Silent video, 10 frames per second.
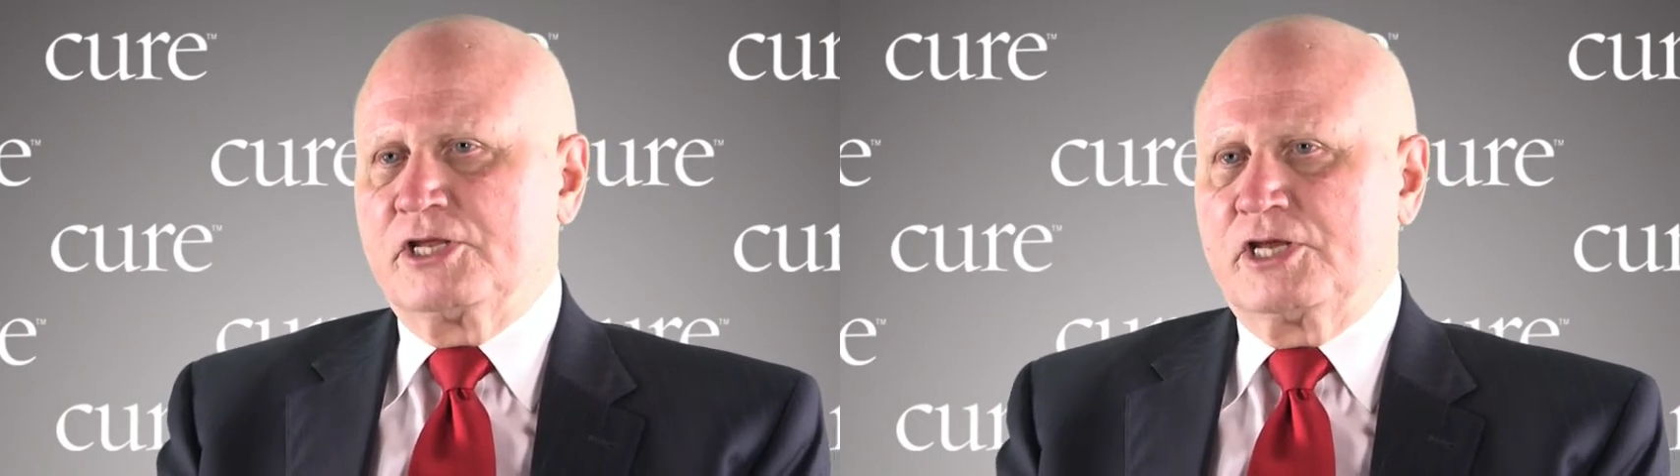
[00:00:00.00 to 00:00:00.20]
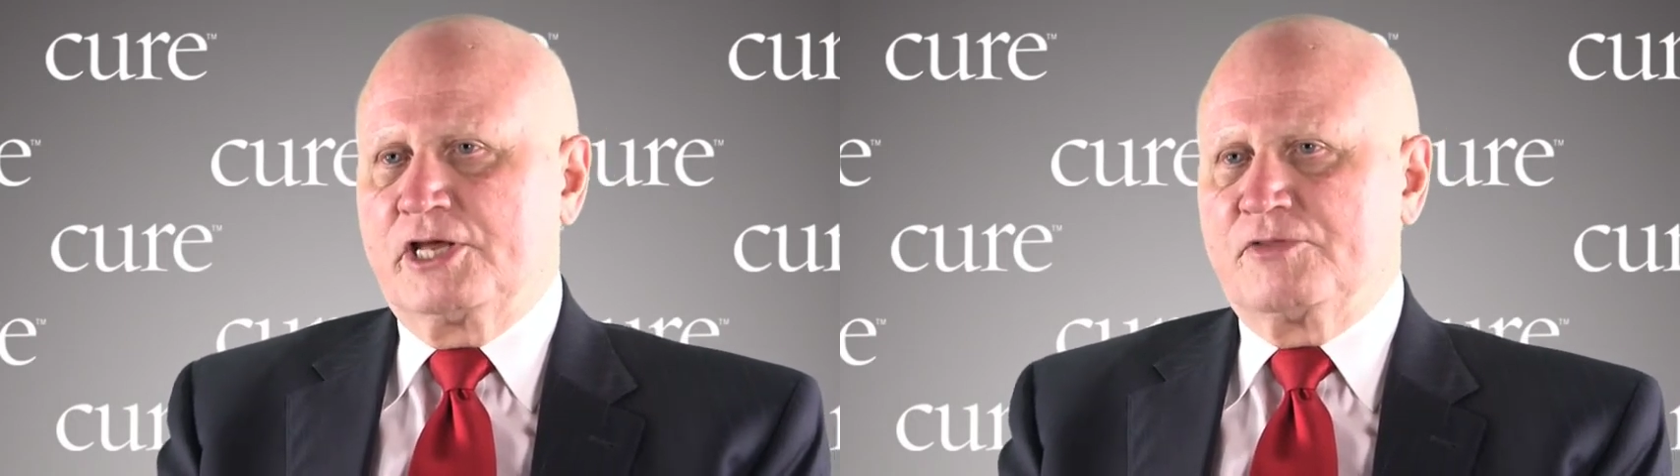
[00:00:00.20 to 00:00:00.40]

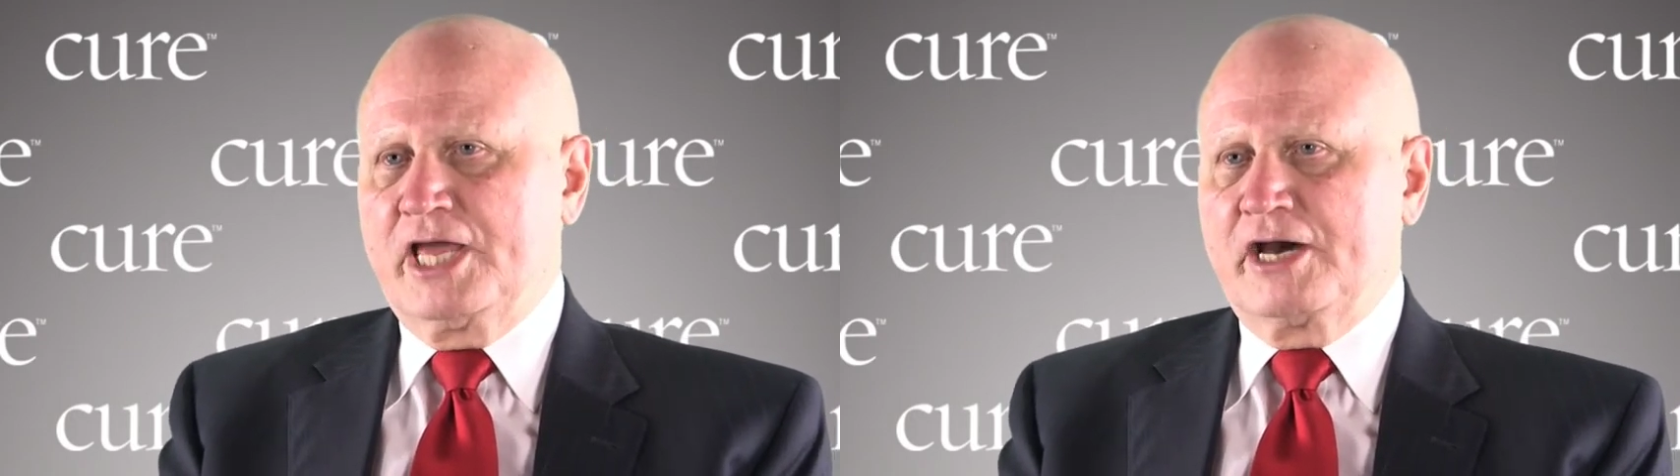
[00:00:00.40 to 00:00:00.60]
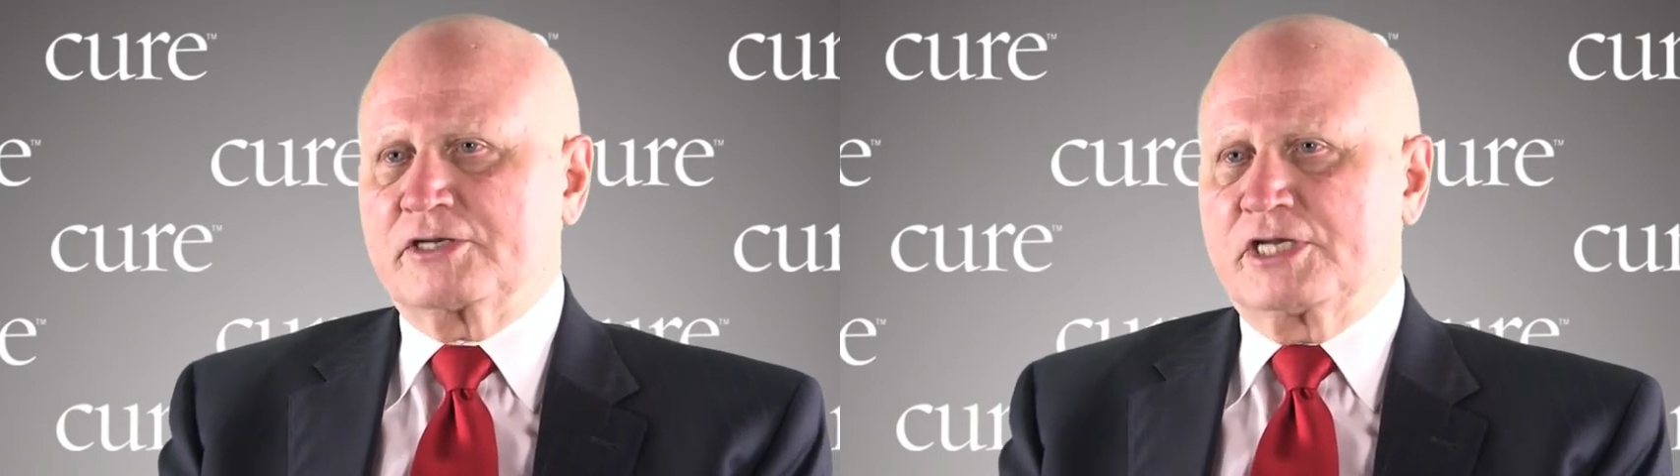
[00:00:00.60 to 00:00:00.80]

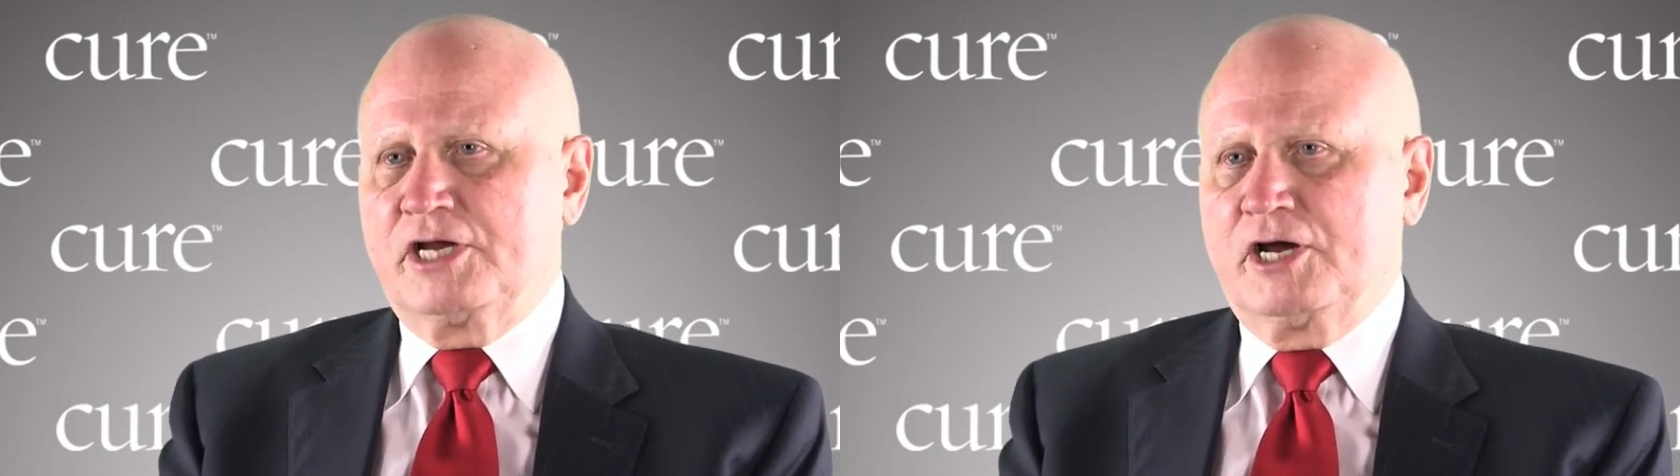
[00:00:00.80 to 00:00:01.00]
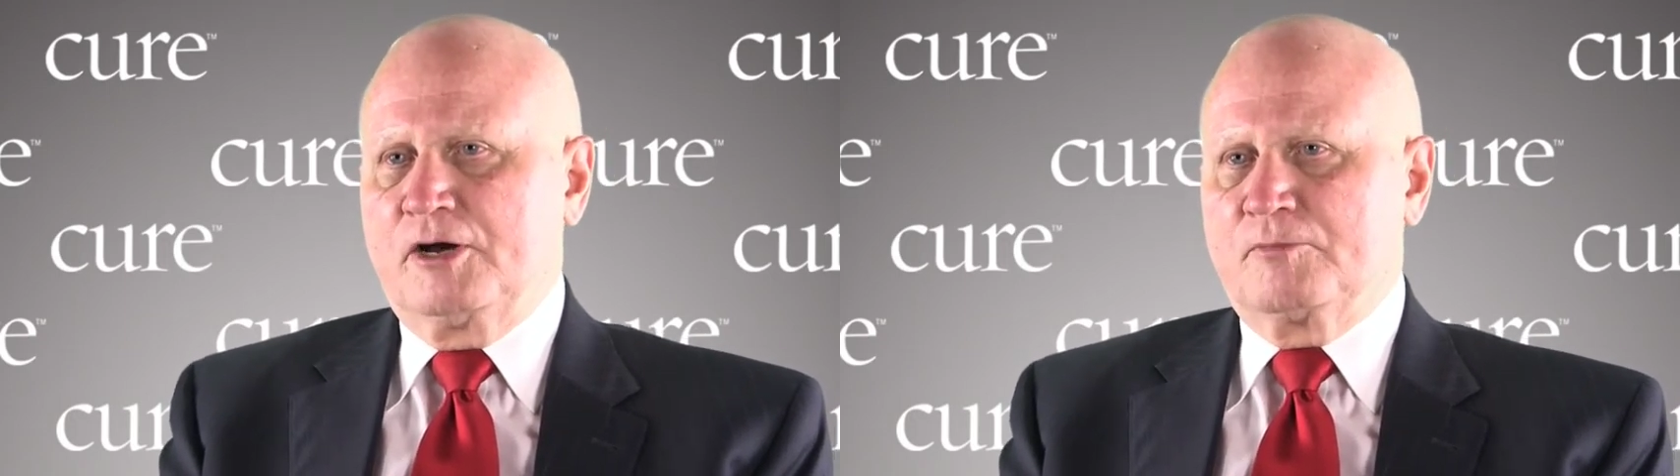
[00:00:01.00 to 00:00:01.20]
the
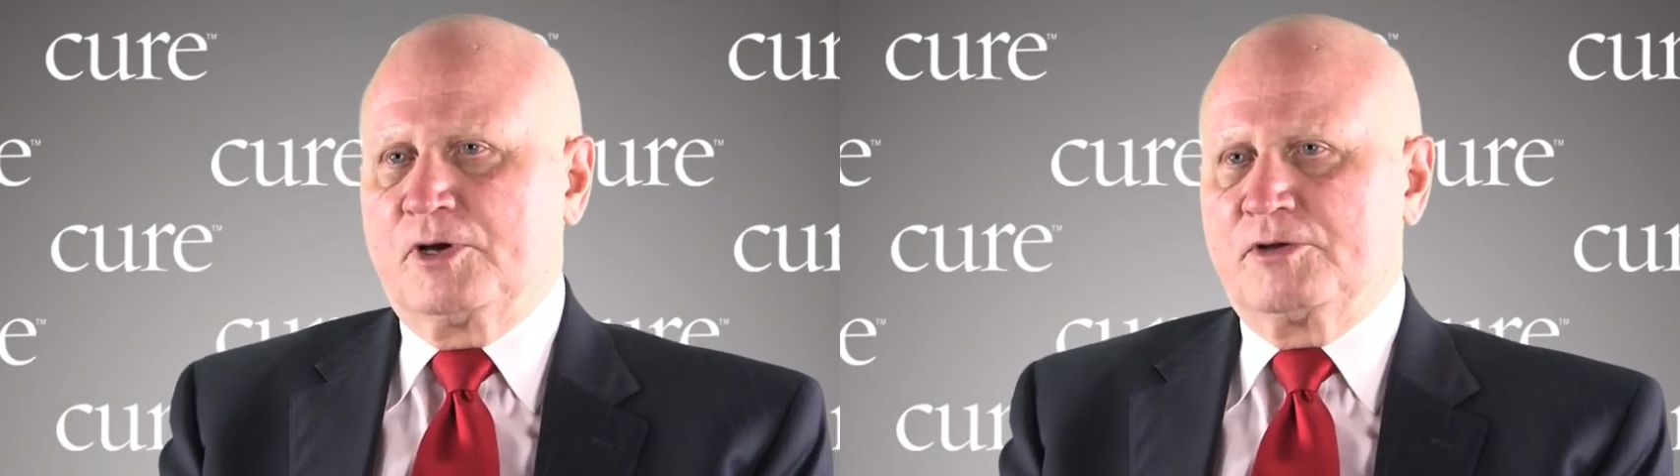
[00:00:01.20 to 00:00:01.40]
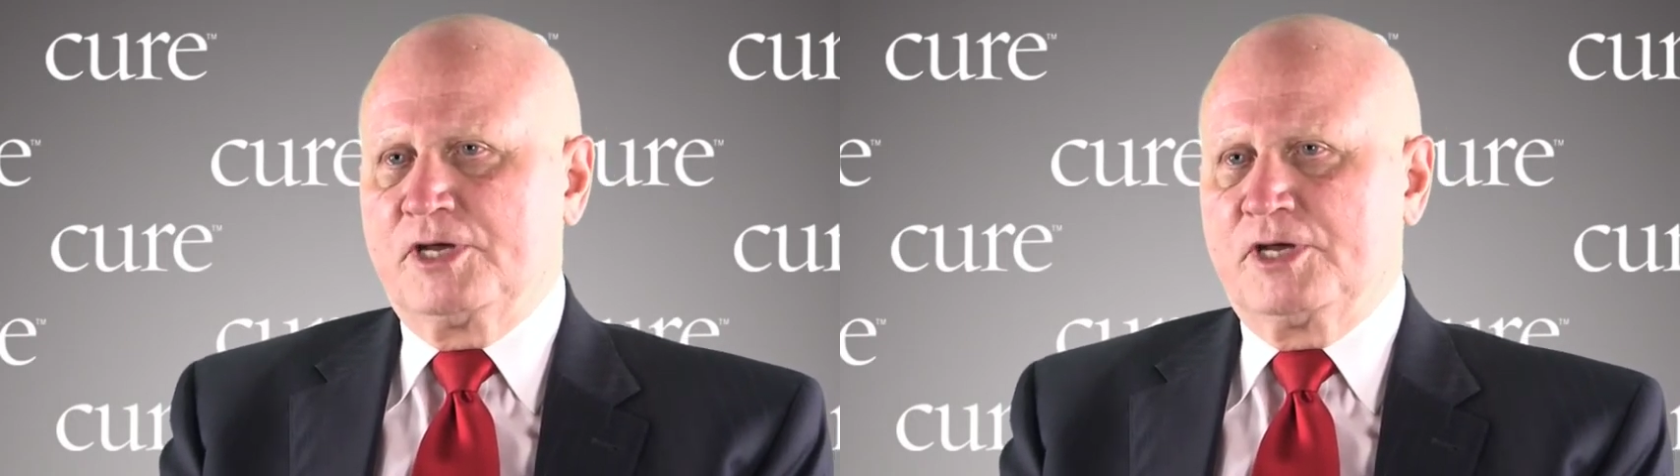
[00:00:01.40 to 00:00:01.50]
outcome